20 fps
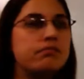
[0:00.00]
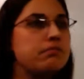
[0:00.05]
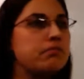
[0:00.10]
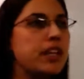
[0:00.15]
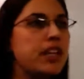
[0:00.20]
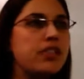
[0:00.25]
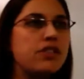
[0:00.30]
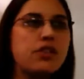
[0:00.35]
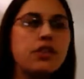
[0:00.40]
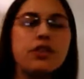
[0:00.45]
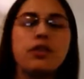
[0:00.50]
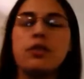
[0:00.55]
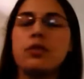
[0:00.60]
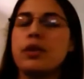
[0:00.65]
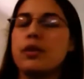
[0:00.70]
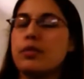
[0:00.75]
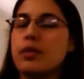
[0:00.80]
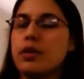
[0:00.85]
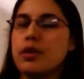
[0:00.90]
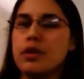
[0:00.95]
until you
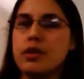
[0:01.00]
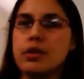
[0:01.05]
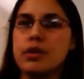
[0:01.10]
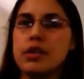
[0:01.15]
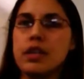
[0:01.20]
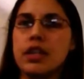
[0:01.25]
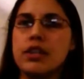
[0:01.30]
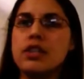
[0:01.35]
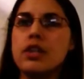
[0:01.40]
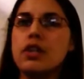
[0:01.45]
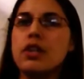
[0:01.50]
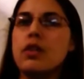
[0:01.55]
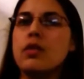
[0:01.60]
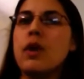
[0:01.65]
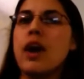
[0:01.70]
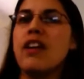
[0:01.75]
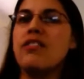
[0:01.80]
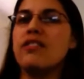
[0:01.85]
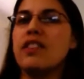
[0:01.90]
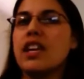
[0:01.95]
reproduce, until you
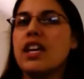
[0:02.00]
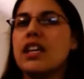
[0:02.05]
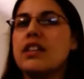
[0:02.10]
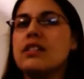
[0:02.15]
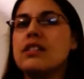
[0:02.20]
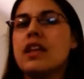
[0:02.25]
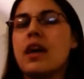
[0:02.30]
have kids